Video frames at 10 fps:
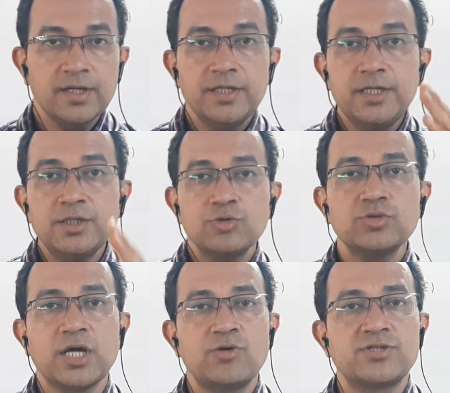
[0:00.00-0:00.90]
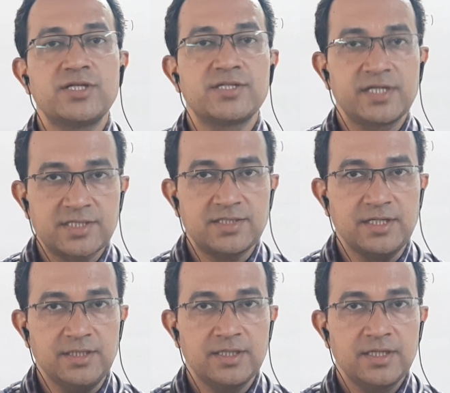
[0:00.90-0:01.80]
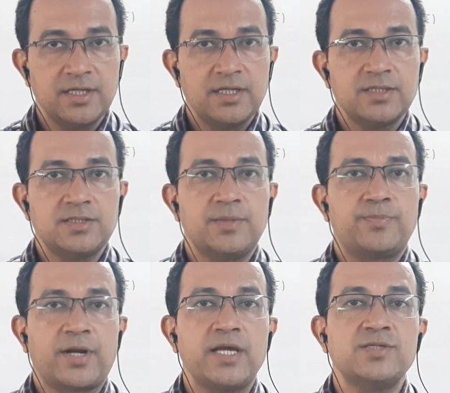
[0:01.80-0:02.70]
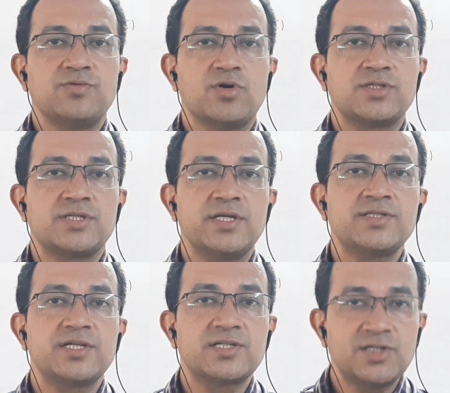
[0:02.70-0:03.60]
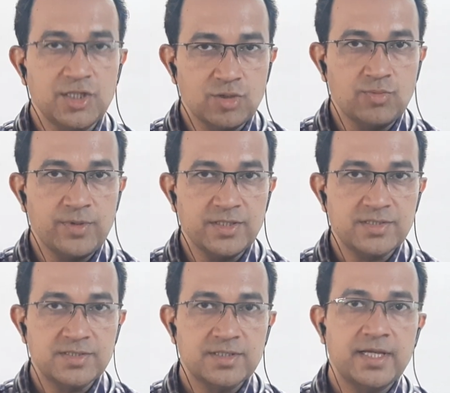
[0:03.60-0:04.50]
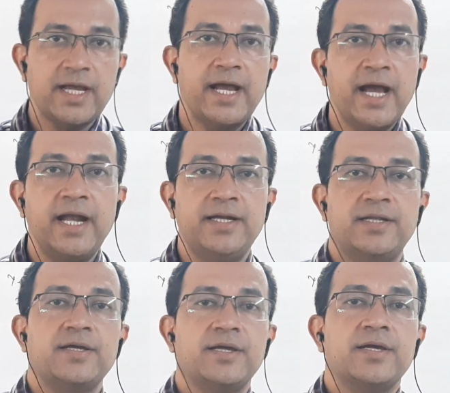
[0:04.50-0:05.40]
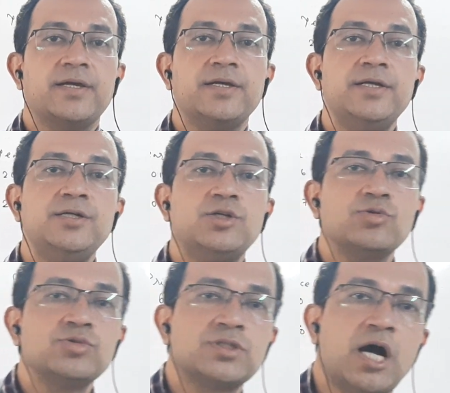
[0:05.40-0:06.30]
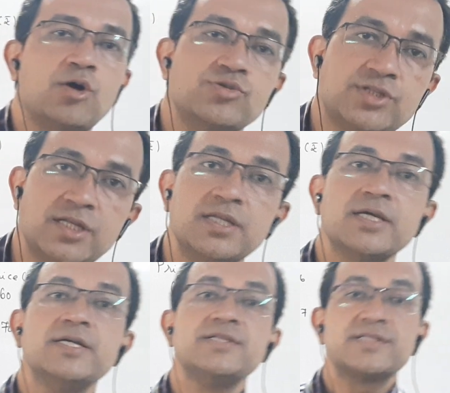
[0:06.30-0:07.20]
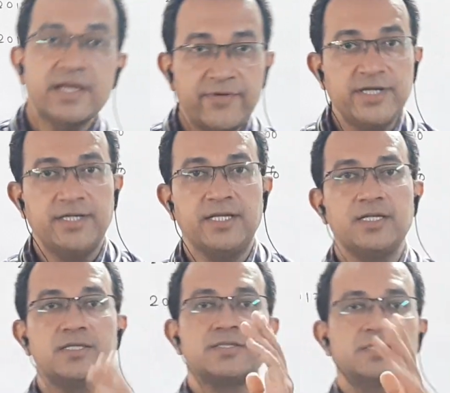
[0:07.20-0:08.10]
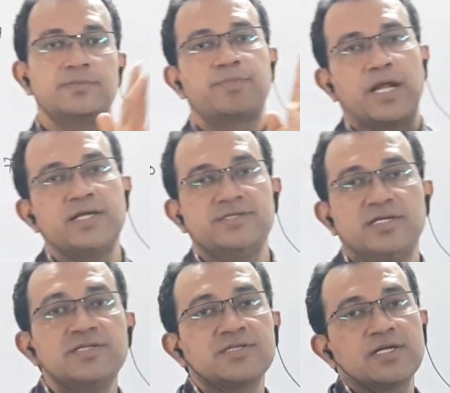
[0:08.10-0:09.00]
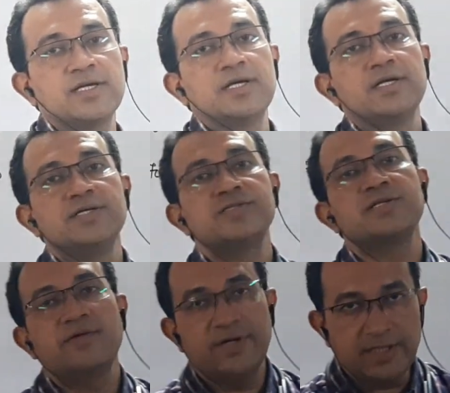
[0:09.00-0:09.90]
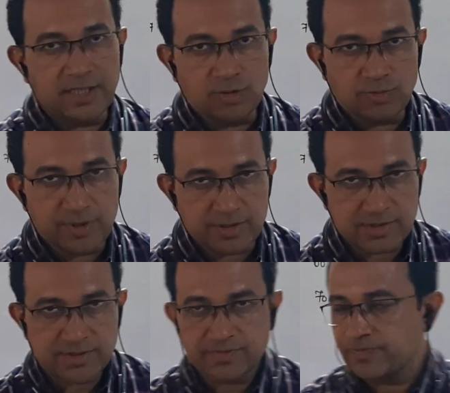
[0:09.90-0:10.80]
In 2016 the price was say 60 rupees, and in 2017 the price is 70 rupees.